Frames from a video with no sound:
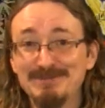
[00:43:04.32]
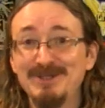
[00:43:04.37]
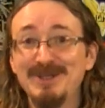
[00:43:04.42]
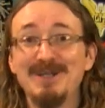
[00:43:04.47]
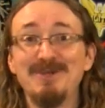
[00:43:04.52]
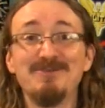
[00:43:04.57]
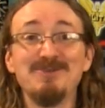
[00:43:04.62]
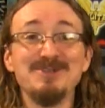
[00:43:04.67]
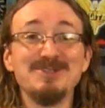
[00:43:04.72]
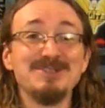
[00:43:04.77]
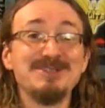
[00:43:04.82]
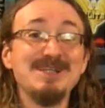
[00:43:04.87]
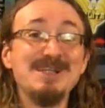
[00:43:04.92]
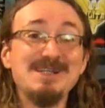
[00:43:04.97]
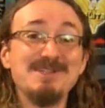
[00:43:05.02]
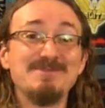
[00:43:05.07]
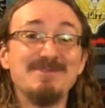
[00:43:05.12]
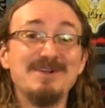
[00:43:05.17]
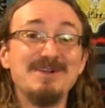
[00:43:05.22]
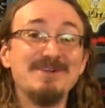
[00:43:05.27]
but I will
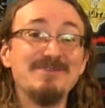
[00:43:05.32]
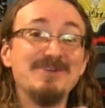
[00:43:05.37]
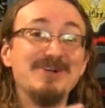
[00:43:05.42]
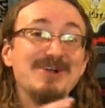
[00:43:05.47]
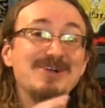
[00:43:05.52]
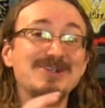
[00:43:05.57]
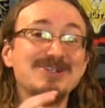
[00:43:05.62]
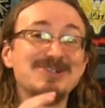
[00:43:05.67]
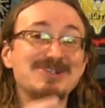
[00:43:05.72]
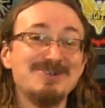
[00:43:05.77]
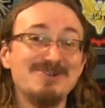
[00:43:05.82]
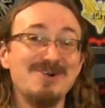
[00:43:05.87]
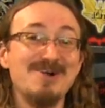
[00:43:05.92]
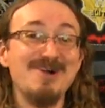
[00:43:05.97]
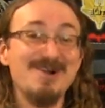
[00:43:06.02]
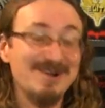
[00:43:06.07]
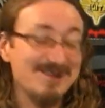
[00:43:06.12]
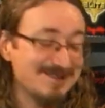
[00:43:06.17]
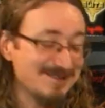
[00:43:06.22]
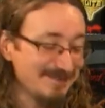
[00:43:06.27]
say it's very, very
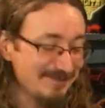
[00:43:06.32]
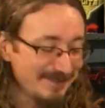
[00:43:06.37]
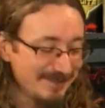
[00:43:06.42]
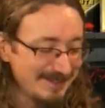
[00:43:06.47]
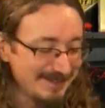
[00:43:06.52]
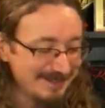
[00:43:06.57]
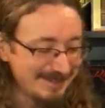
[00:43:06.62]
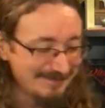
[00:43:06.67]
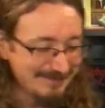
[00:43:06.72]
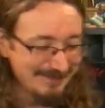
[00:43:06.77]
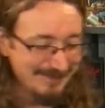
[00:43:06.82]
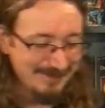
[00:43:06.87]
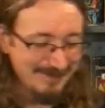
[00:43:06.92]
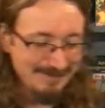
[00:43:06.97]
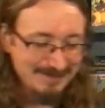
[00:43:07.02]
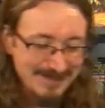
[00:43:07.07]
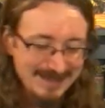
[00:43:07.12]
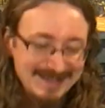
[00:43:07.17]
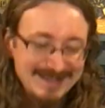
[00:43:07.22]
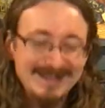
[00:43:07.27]
strong. So if you're looking
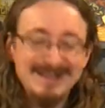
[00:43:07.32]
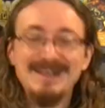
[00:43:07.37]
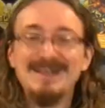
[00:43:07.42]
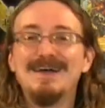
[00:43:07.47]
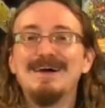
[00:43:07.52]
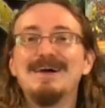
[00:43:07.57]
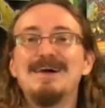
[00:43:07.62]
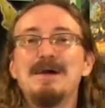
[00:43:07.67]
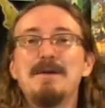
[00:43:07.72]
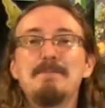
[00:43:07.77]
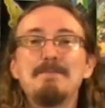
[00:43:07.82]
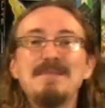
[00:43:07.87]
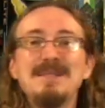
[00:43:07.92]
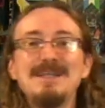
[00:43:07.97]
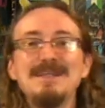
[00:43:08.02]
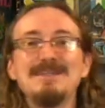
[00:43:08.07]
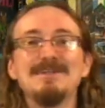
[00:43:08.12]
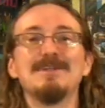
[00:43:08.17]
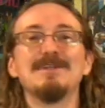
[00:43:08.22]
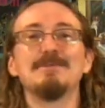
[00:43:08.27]
for uh, a
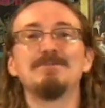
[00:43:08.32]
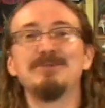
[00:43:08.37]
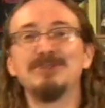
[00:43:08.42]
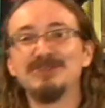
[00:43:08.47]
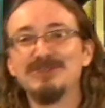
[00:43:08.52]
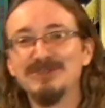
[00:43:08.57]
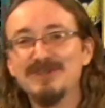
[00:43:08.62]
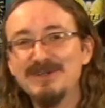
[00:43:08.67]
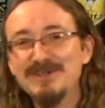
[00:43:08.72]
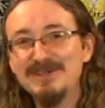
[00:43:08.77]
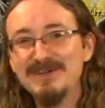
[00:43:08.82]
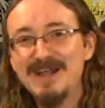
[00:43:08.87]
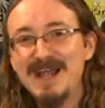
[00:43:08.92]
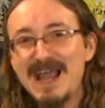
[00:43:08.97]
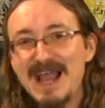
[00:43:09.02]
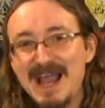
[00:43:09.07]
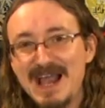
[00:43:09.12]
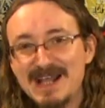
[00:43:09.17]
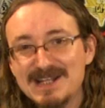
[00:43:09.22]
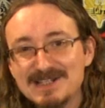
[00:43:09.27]
mead that'll put you on your
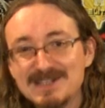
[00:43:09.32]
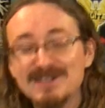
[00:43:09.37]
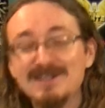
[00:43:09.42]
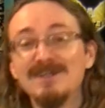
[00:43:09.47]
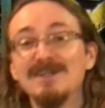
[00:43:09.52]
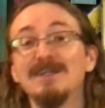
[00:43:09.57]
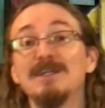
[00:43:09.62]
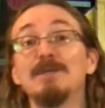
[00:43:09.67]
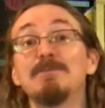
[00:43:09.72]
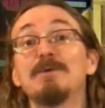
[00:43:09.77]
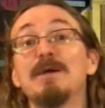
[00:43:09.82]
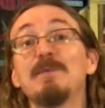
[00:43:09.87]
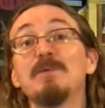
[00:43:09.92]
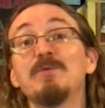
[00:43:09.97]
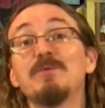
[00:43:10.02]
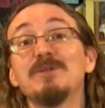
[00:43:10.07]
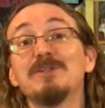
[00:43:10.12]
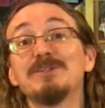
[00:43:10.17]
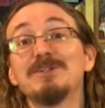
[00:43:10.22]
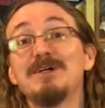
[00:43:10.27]
ass, you
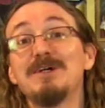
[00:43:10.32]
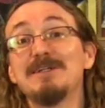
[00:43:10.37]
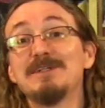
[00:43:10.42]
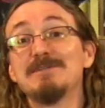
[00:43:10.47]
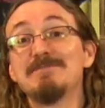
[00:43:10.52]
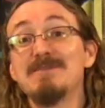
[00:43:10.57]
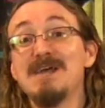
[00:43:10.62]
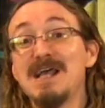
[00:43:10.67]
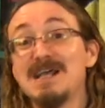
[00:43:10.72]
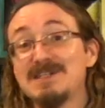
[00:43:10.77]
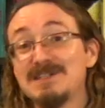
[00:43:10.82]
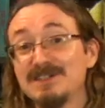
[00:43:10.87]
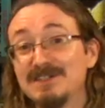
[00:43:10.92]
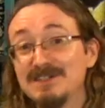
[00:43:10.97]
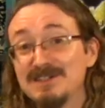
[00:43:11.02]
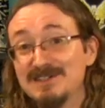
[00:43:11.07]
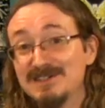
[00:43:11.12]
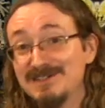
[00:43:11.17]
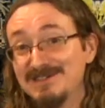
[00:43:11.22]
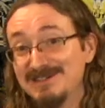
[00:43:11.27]
probably want to talk to
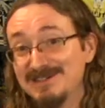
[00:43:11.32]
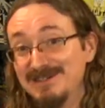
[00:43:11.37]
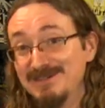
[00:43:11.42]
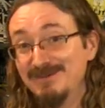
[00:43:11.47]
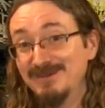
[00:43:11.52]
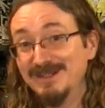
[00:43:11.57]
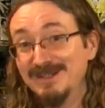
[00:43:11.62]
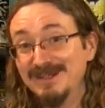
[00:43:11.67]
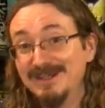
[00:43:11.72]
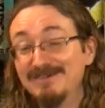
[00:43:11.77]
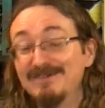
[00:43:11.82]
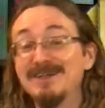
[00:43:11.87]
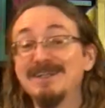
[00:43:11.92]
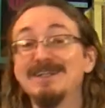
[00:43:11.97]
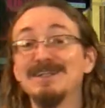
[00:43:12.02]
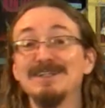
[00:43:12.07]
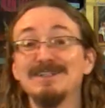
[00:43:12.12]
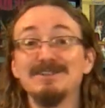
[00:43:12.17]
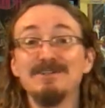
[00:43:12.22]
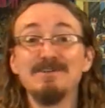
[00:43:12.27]
Maskus and see what, uh, what
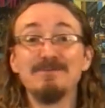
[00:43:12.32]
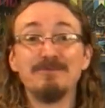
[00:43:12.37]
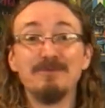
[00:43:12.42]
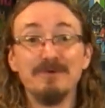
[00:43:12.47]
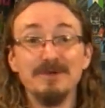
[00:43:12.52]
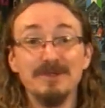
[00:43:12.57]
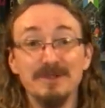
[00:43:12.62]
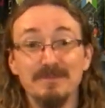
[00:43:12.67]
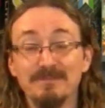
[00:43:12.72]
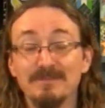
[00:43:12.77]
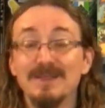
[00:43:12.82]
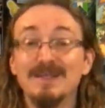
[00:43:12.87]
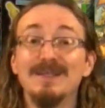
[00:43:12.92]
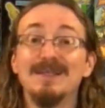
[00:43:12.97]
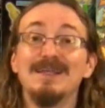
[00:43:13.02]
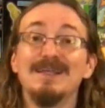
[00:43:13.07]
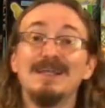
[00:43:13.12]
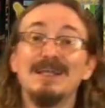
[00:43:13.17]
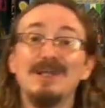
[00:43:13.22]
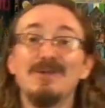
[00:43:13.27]
he can do for you.
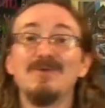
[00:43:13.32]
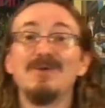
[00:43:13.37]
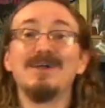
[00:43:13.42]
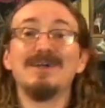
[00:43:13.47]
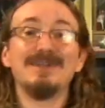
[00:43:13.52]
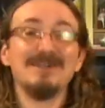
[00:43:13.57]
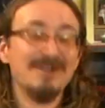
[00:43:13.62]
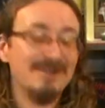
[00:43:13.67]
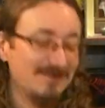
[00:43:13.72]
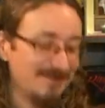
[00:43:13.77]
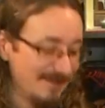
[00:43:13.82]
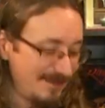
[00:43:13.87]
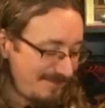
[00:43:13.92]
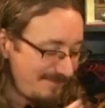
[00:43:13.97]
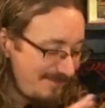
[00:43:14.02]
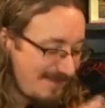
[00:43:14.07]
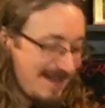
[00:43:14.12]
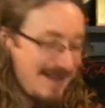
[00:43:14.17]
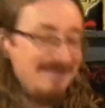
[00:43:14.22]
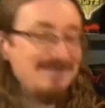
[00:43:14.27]
Anyway, I'm going to go uh,
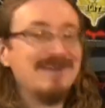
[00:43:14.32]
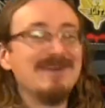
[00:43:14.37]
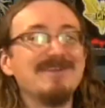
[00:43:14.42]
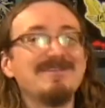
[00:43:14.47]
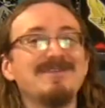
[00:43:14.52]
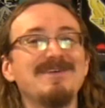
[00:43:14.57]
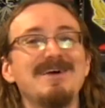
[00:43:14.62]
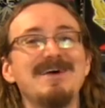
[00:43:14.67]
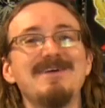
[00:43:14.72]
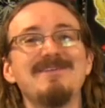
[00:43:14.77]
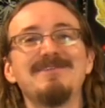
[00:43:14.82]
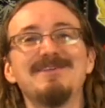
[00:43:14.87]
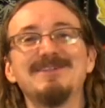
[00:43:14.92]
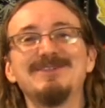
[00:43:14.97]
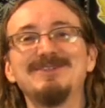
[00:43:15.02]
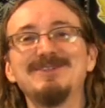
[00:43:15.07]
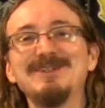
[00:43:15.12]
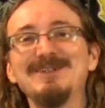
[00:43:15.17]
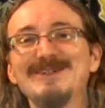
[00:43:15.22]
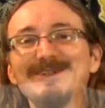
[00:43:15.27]
five out of five uh,
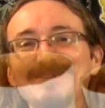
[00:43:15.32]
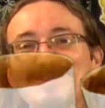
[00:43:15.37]
drinking